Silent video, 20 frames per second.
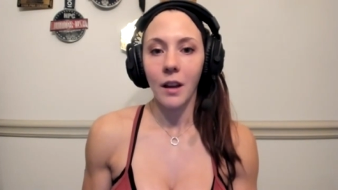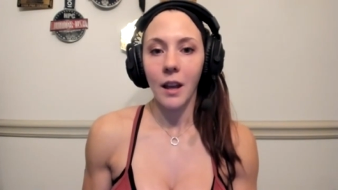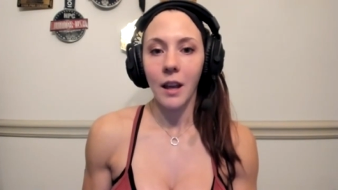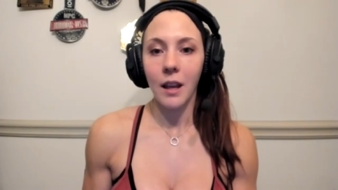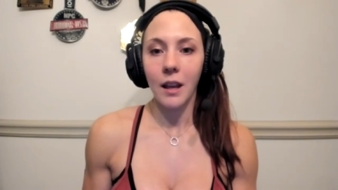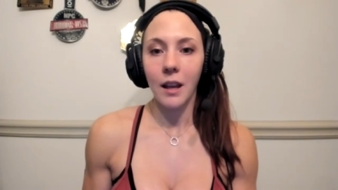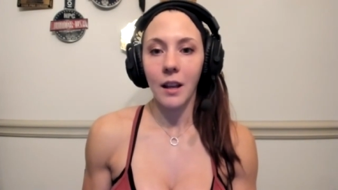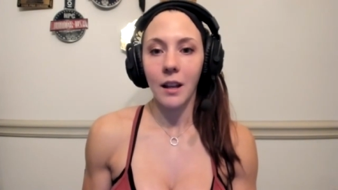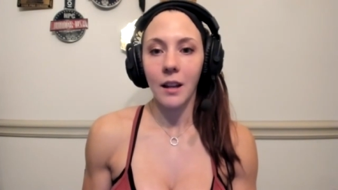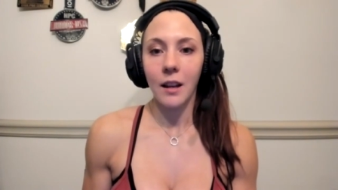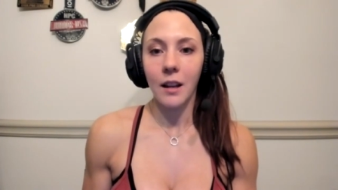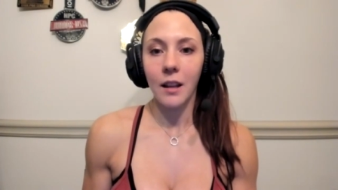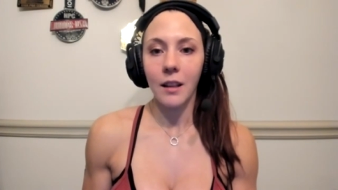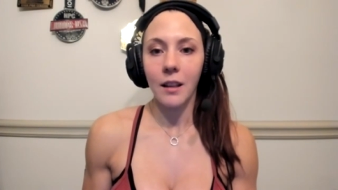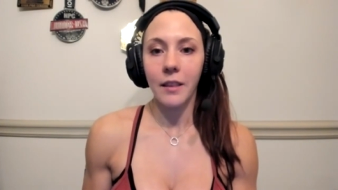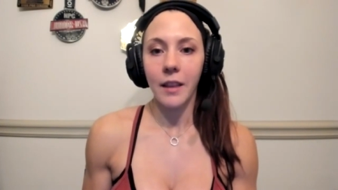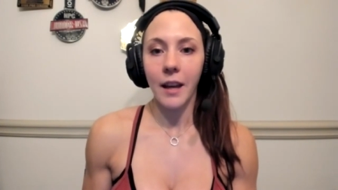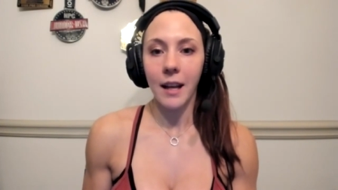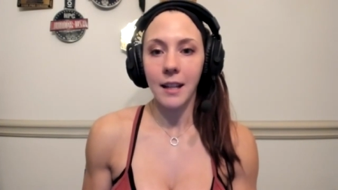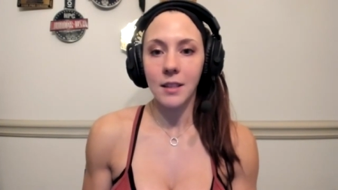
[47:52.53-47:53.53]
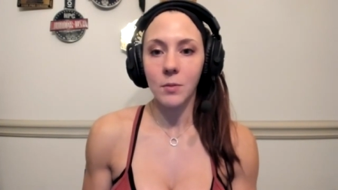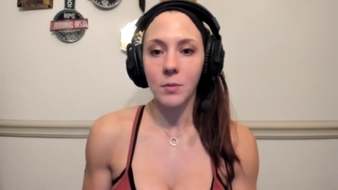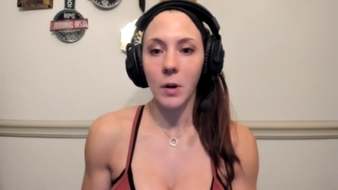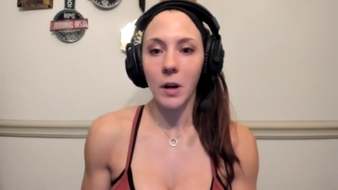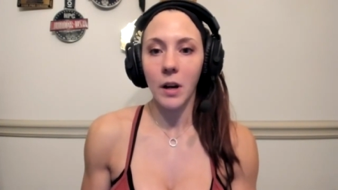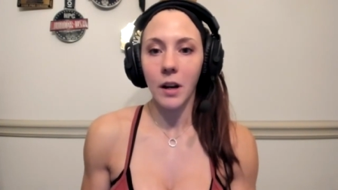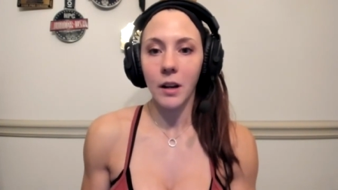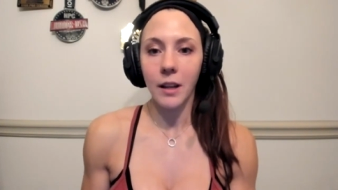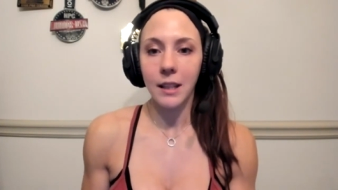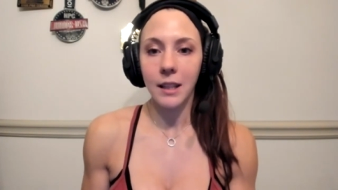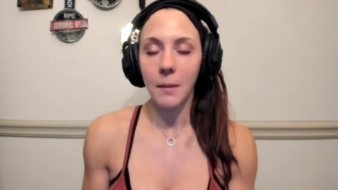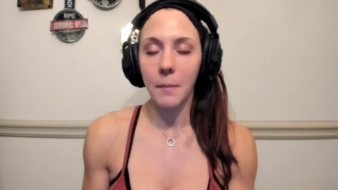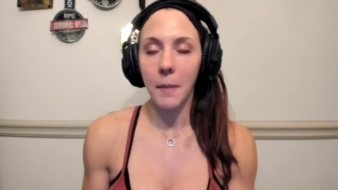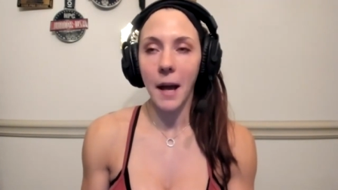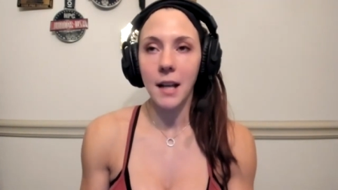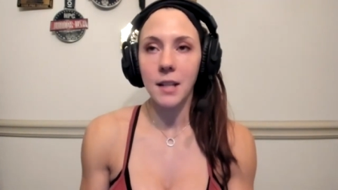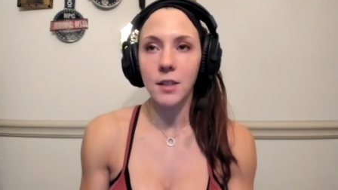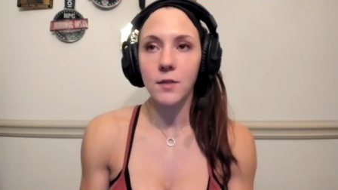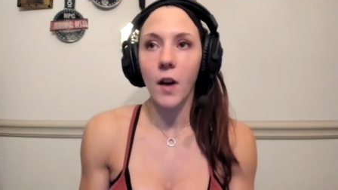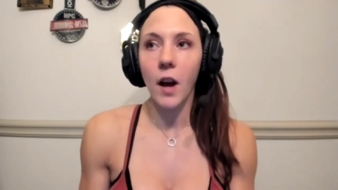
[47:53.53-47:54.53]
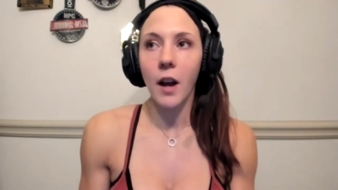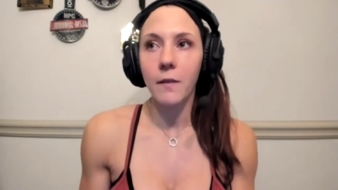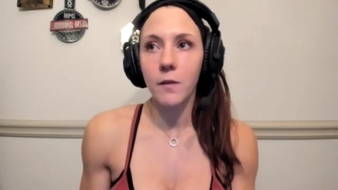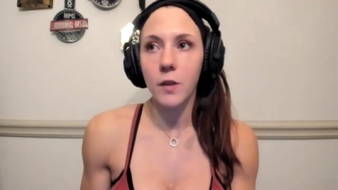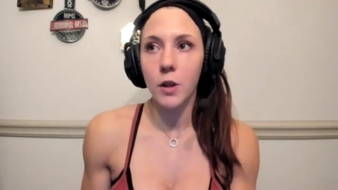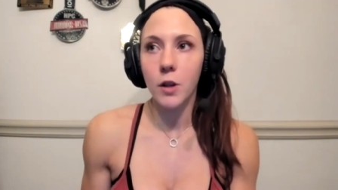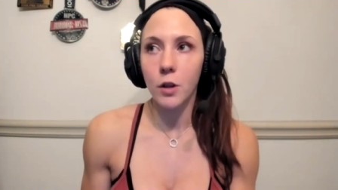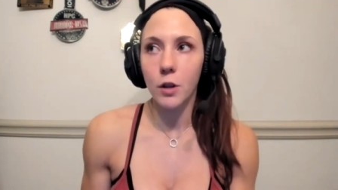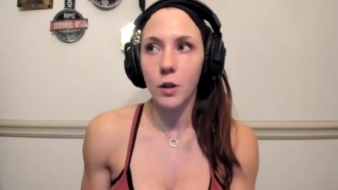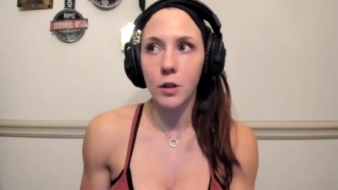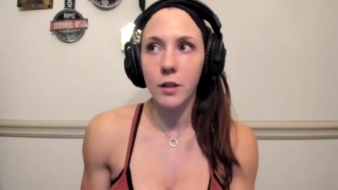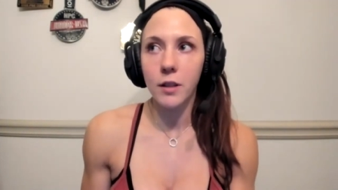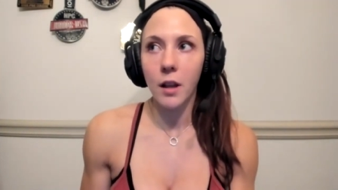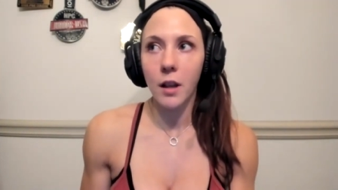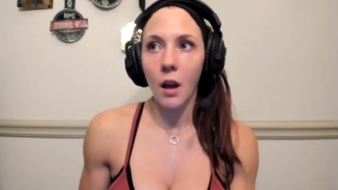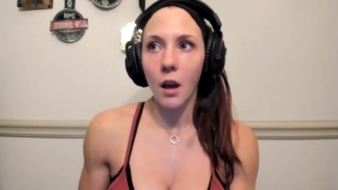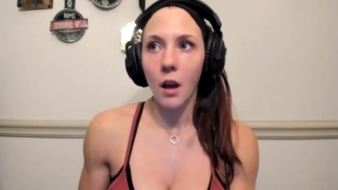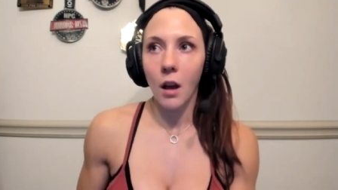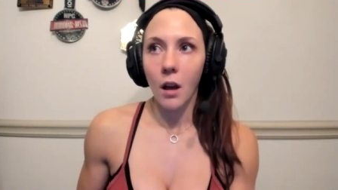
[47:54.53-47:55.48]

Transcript: And that's where, like, the past five years